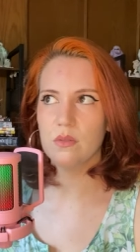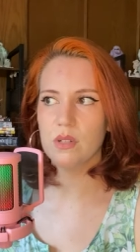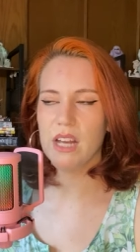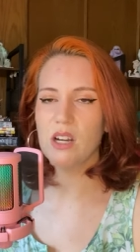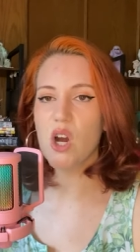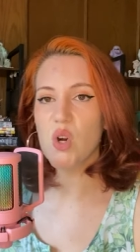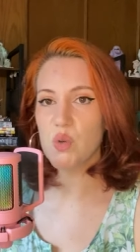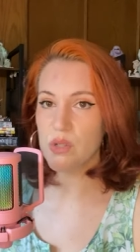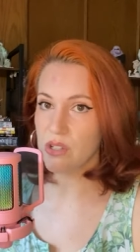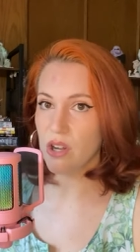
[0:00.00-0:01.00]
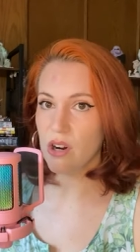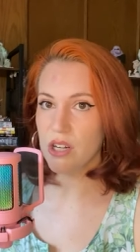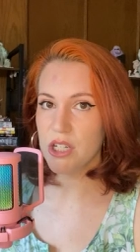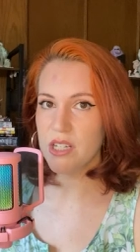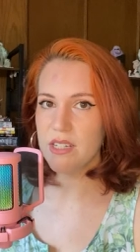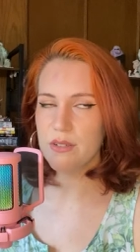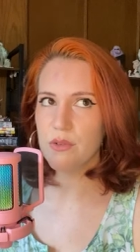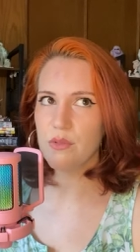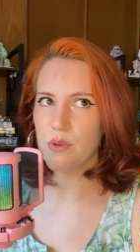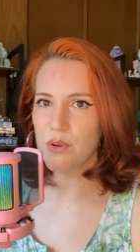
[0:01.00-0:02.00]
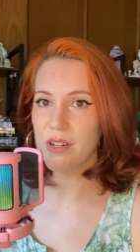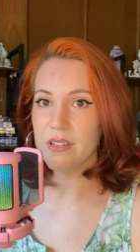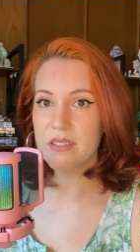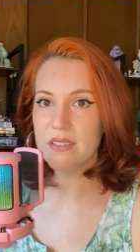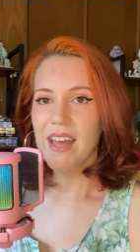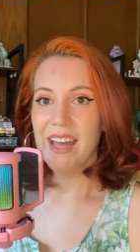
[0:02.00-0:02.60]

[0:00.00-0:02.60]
kind of owned the Archies, of course,